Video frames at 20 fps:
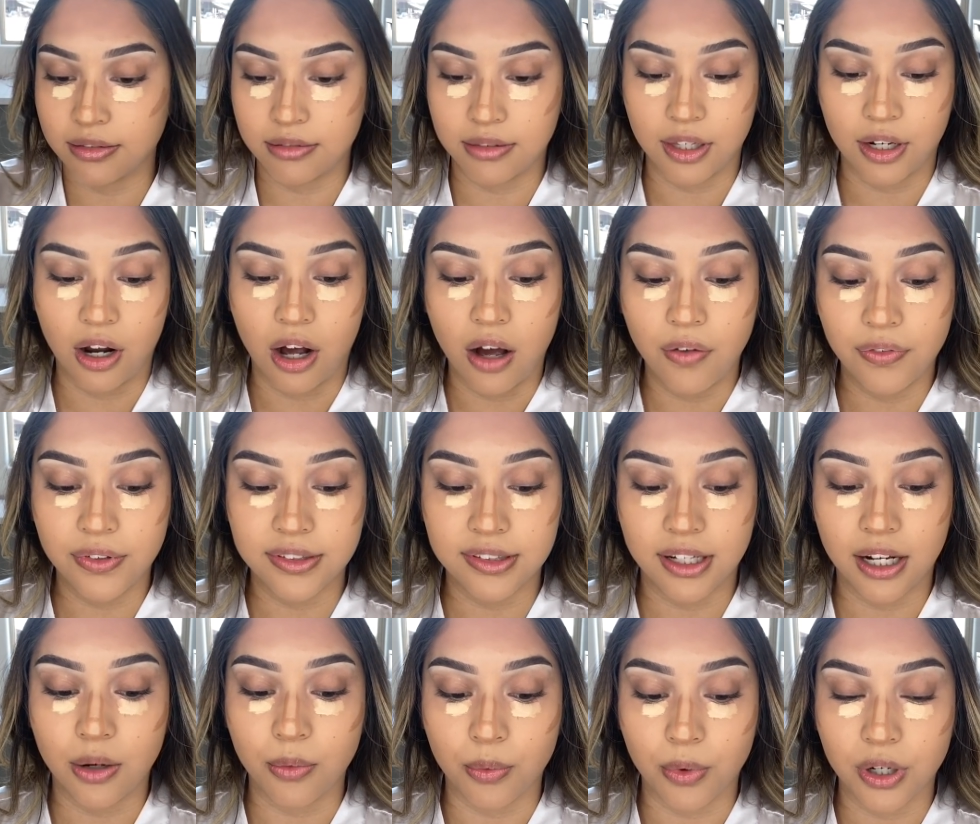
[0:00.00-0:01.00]
the office that
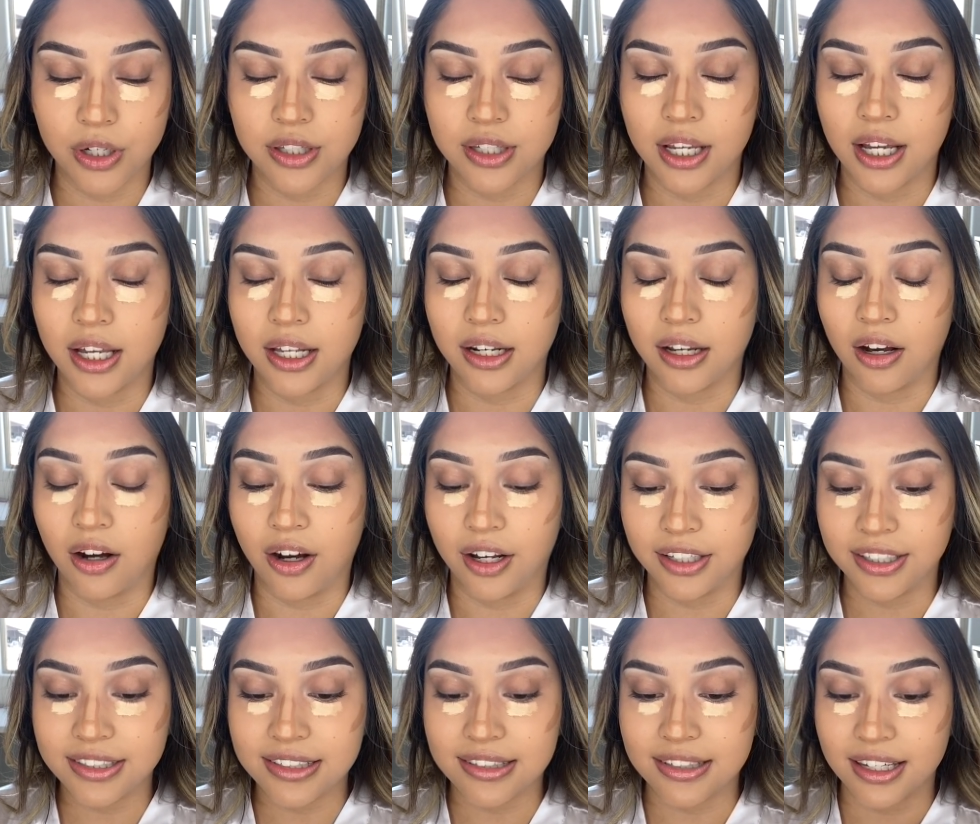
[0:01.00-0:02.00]
I worked at,
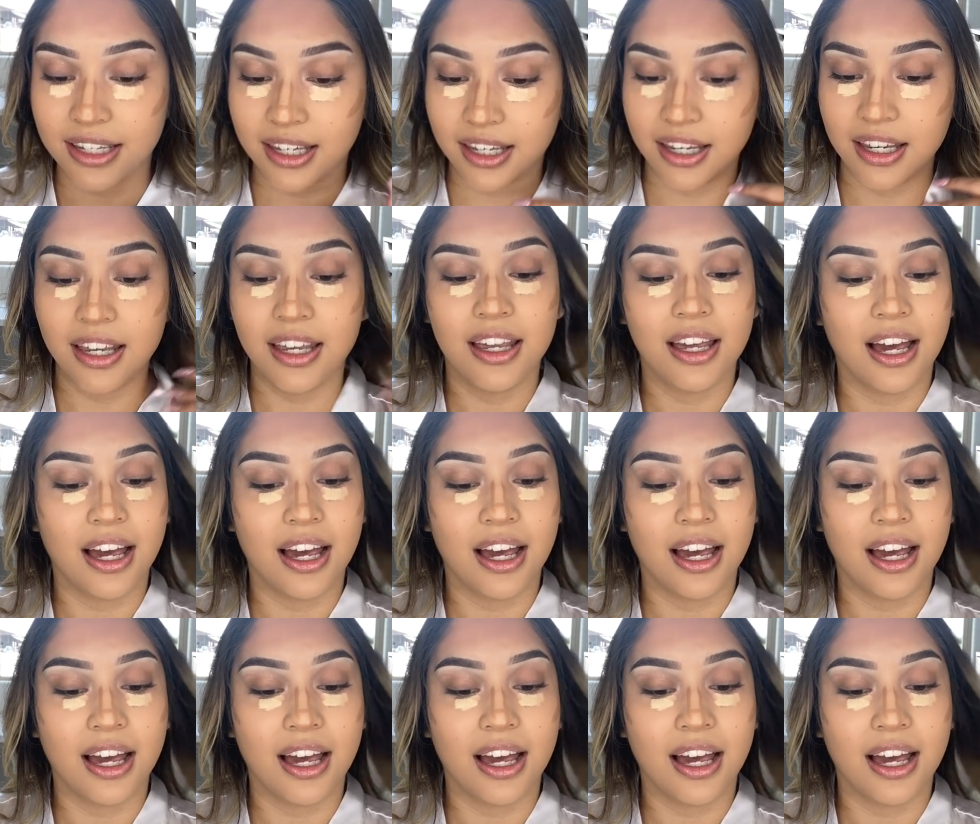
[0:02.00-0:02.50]
honestly,